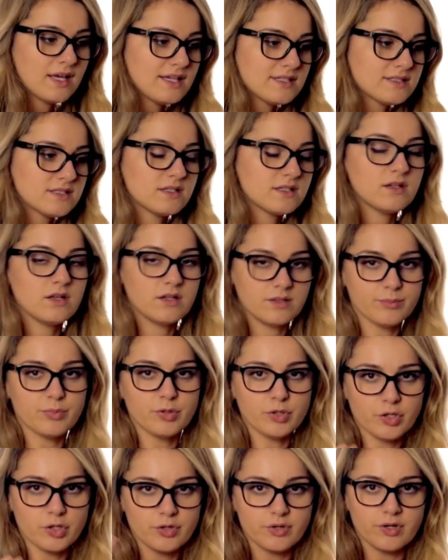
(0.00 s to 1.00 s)
as in
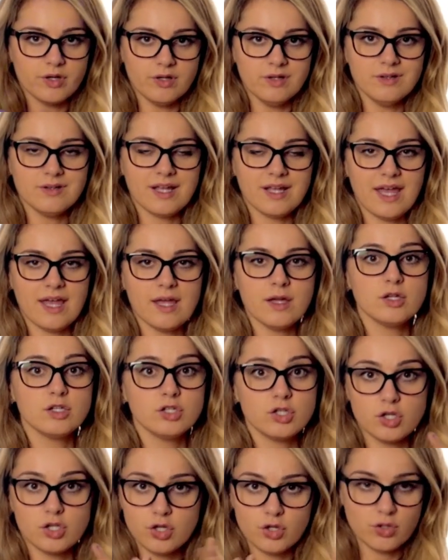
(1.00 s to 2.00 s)
plural, okay,
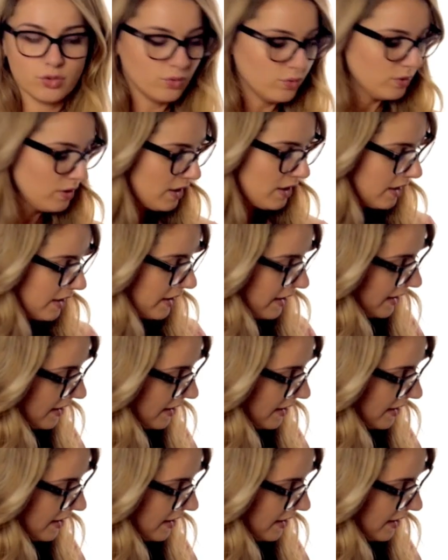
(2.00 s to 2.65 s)
you,